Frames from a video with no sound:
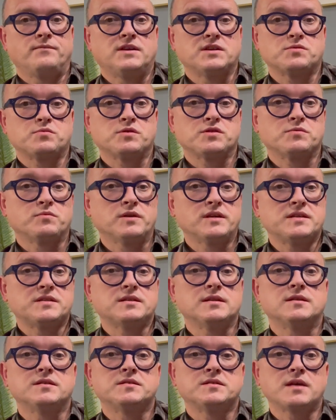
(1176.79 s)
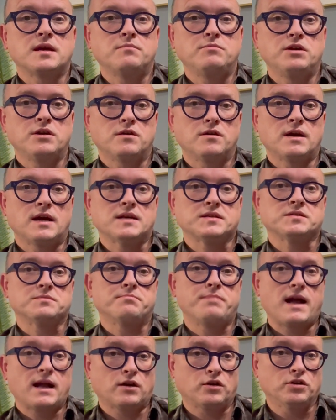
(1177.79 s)
This was released in the same year as the
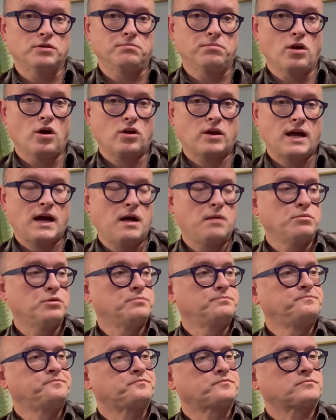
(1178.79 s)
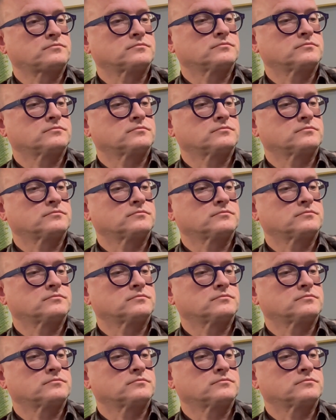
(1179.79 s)
Back on the Block album.